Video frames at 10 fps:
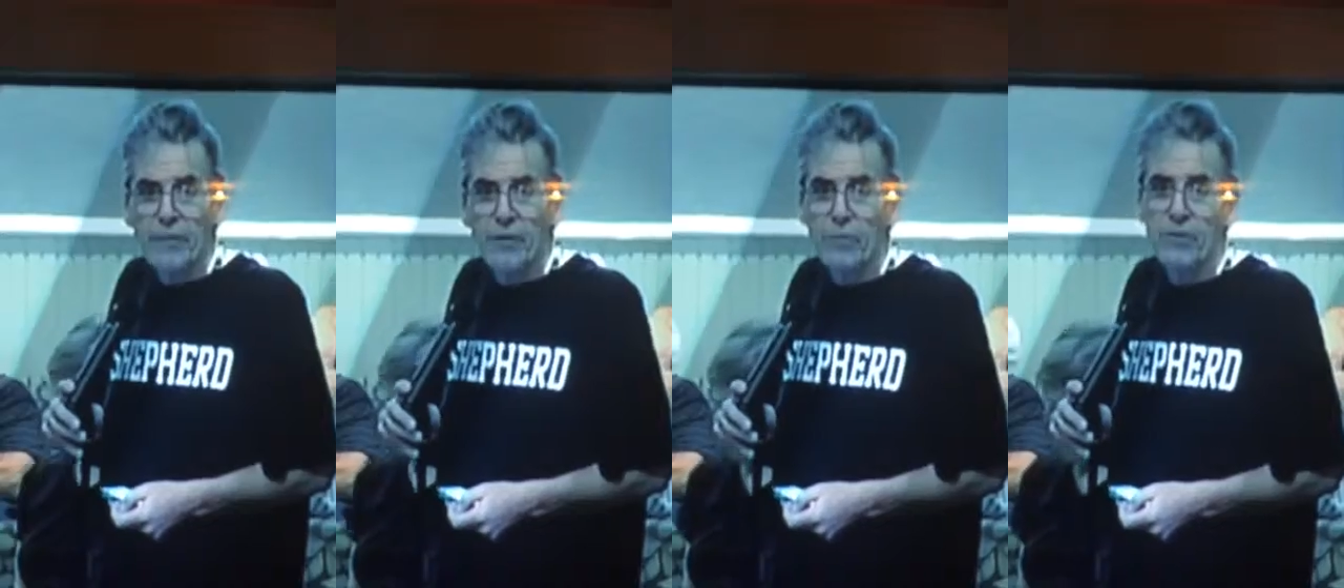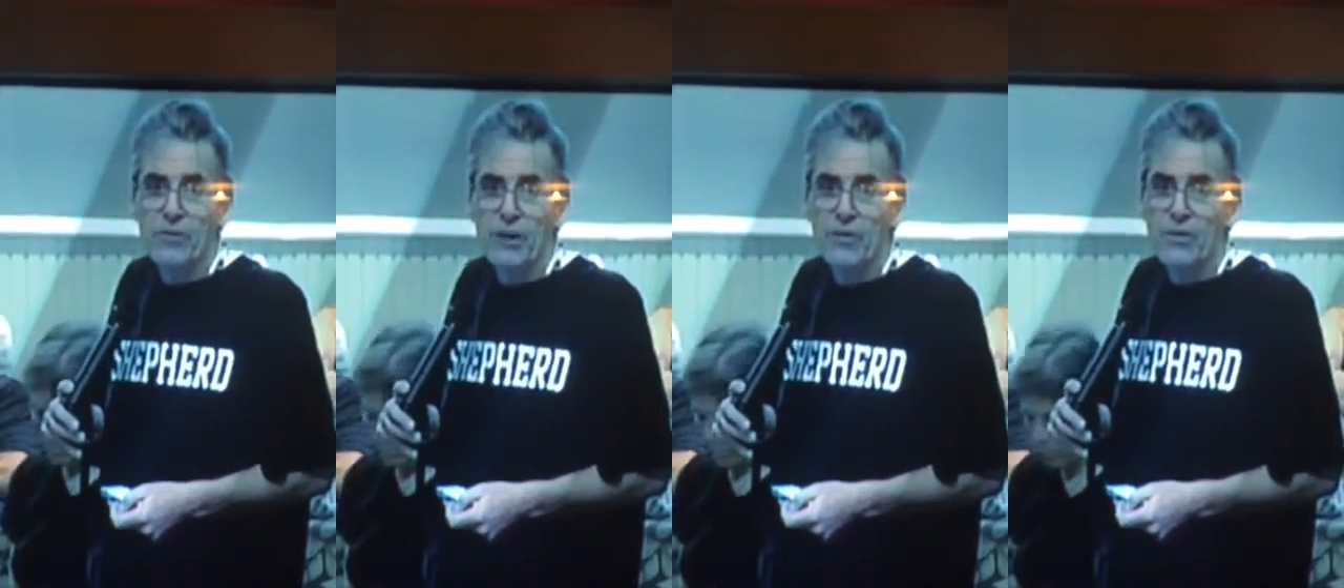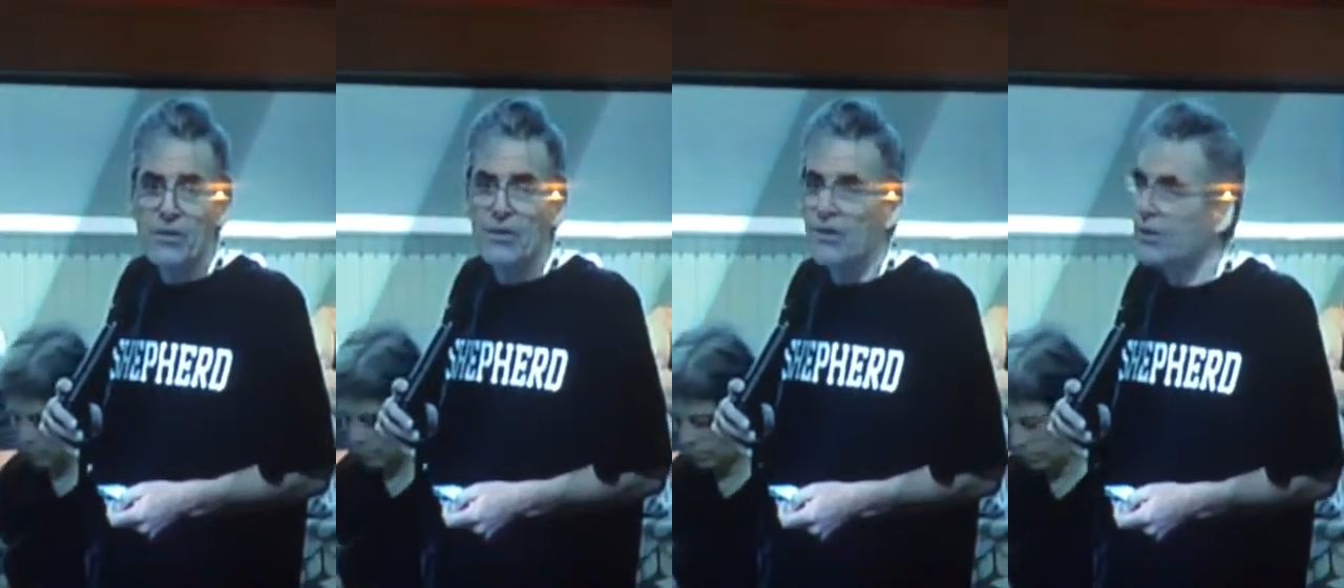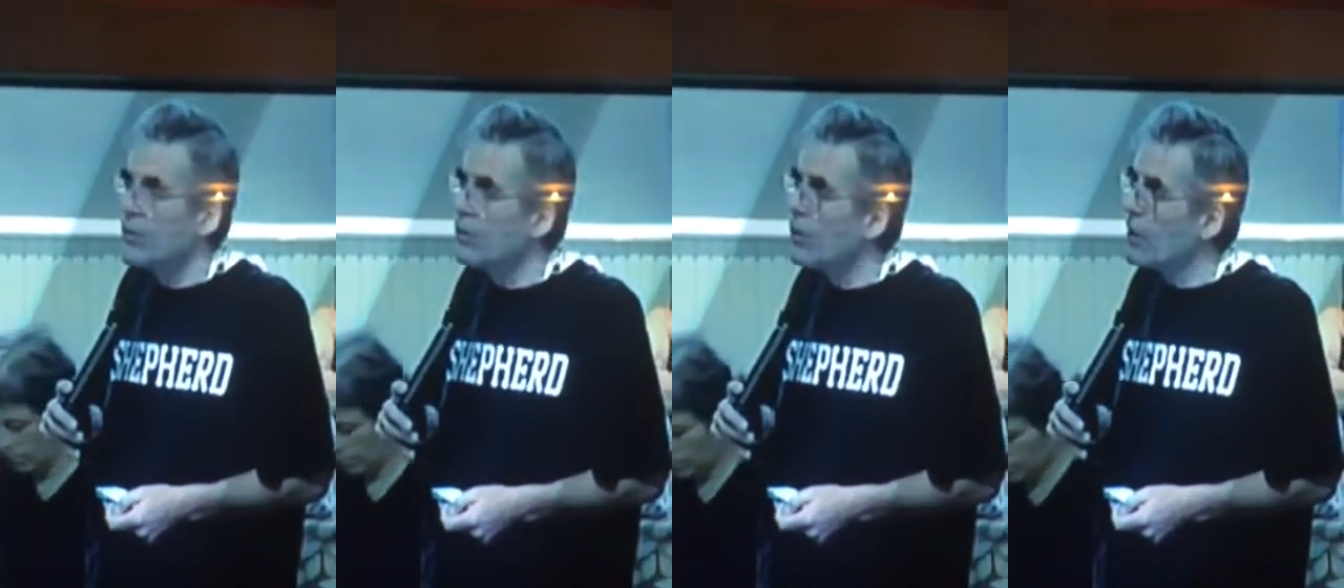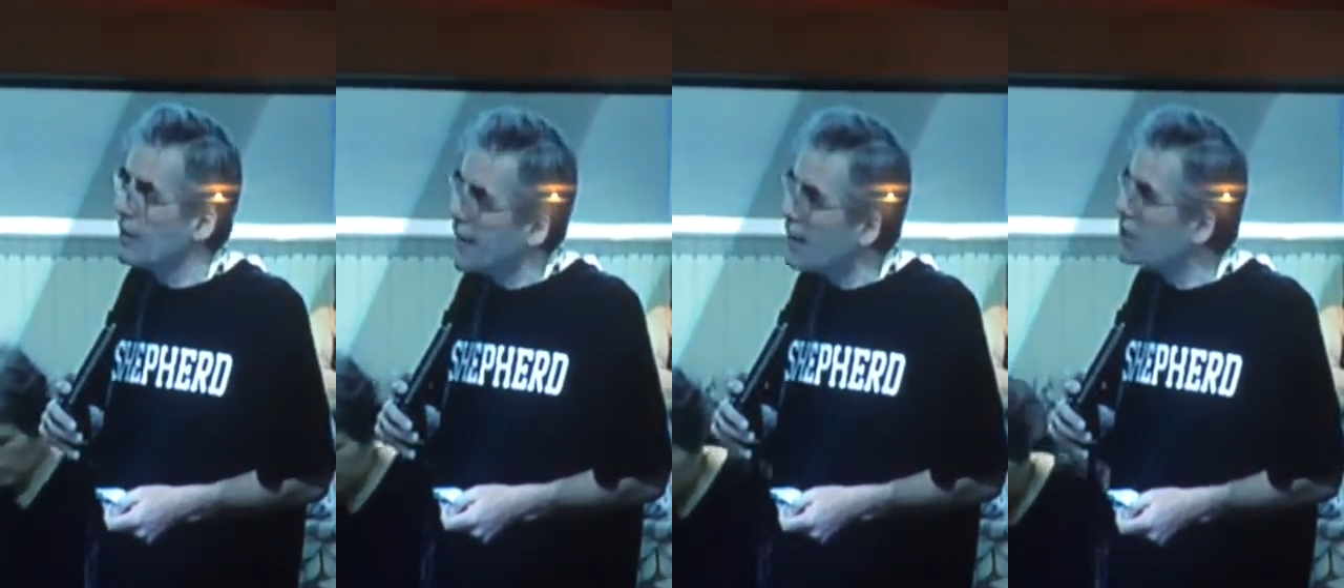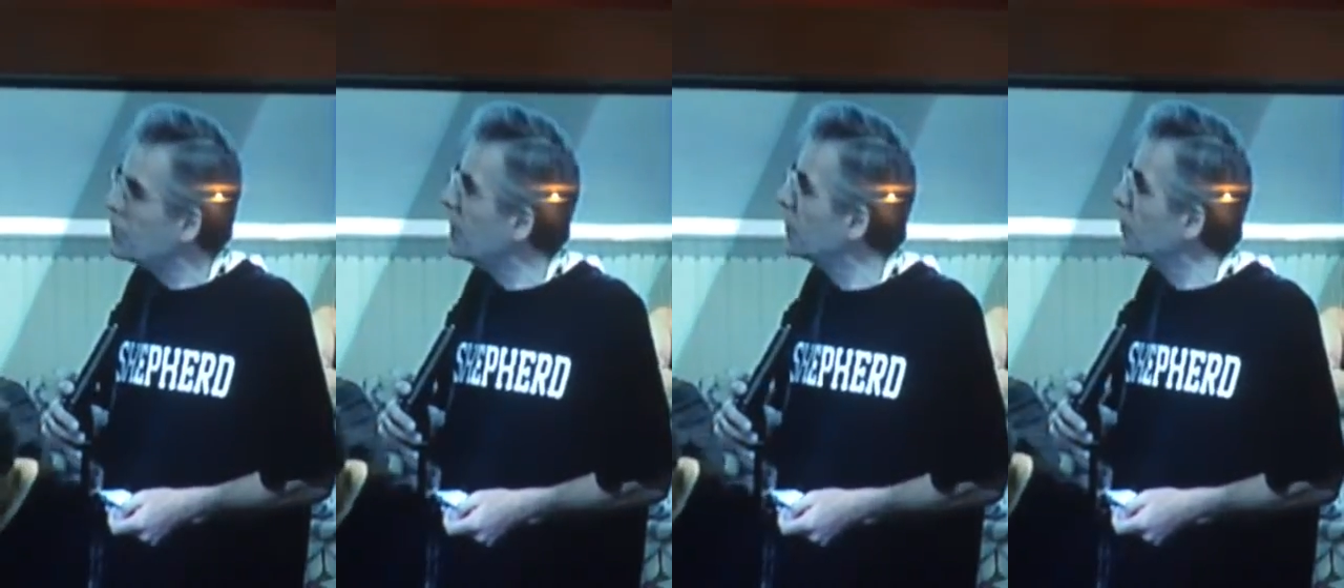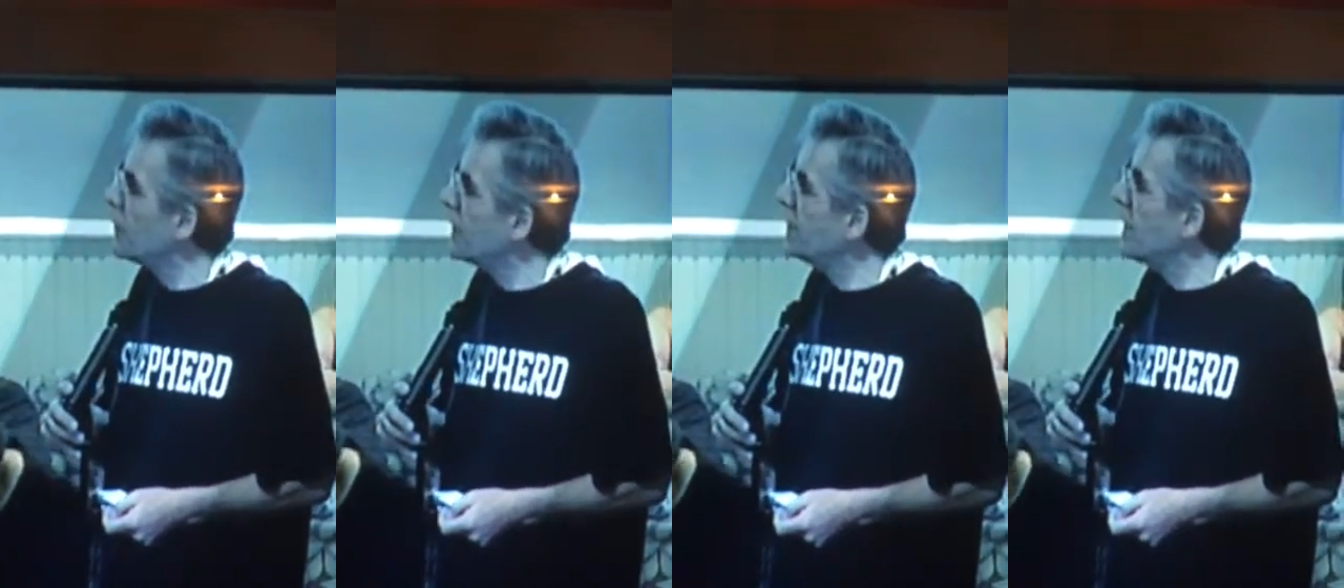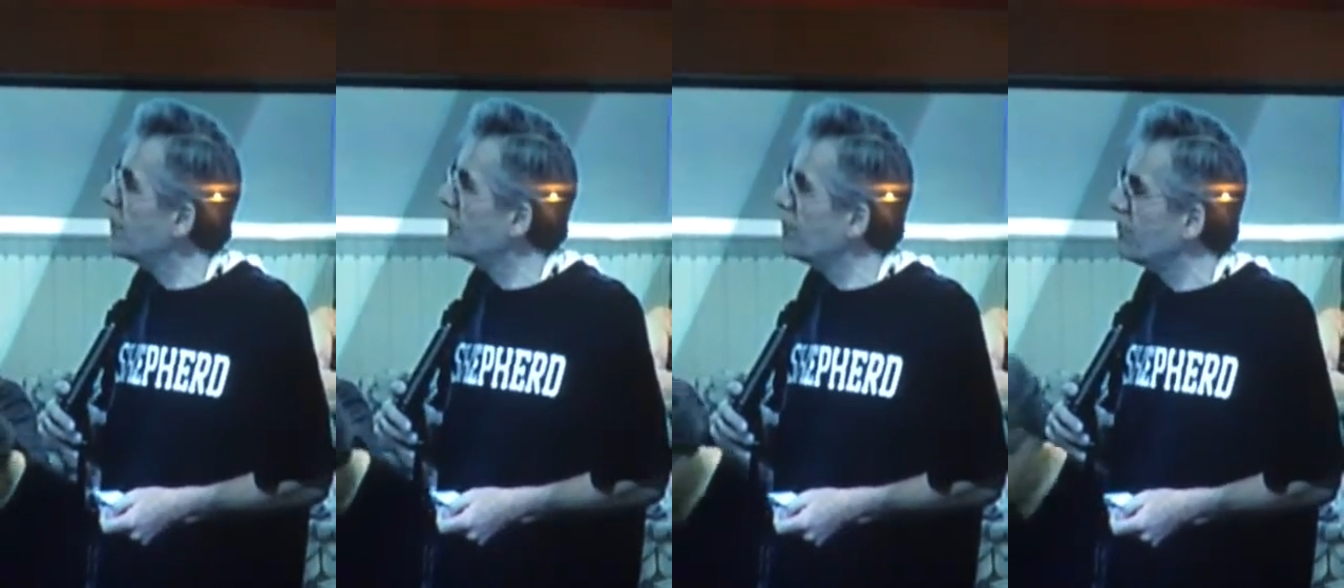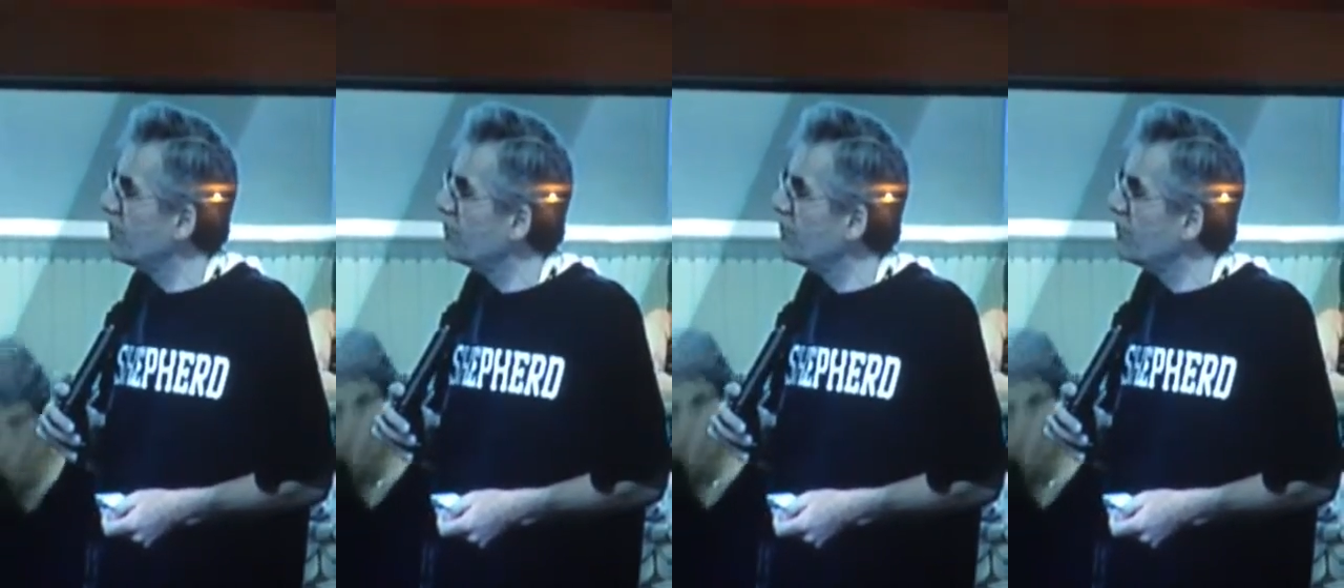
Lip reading: and Human Services in New York to house me in 2011.